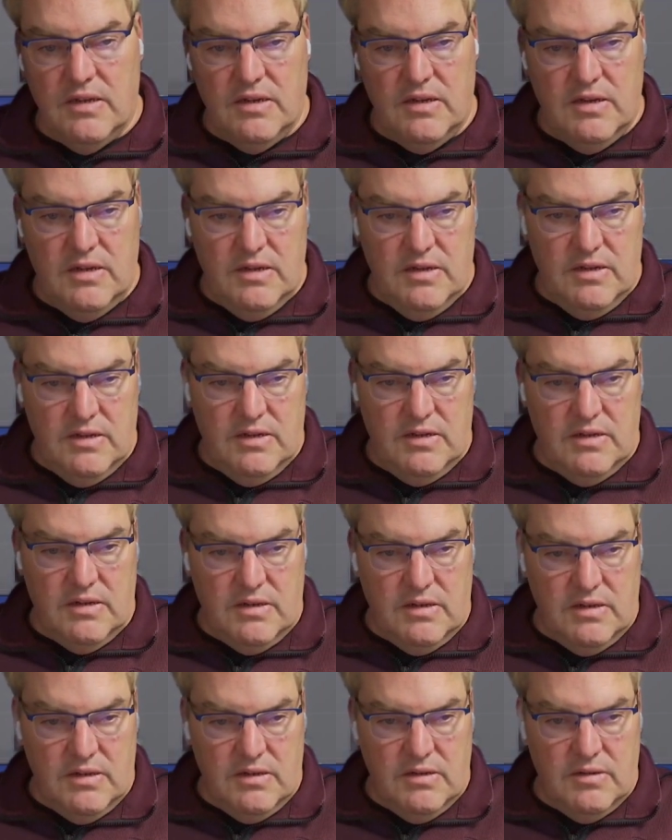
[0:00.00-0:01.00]
and
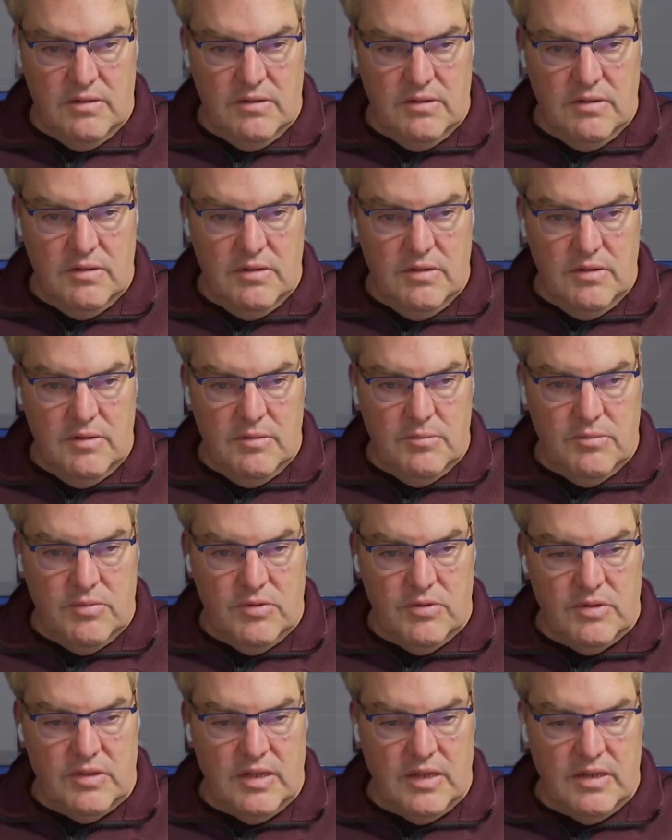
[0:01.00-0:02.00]
put
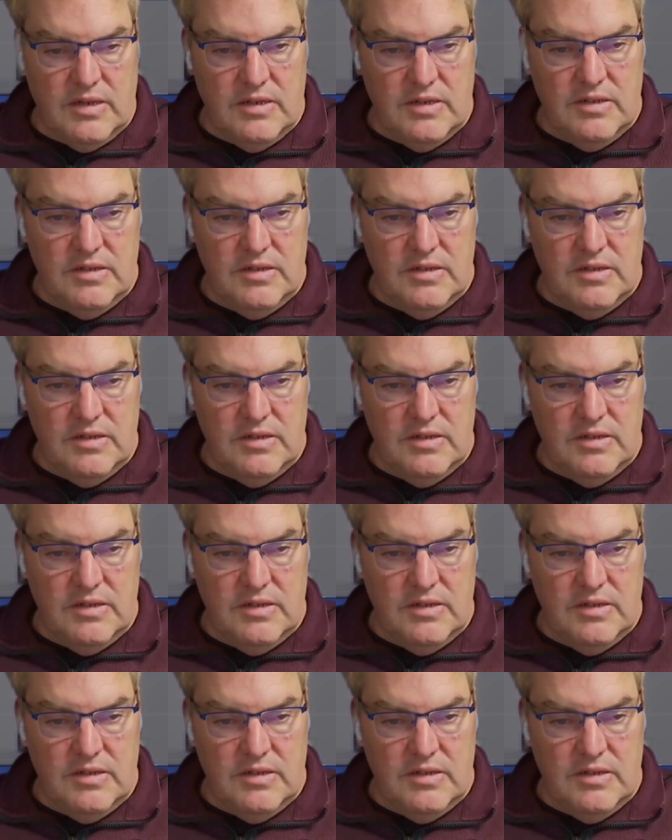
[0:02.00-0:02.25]
that in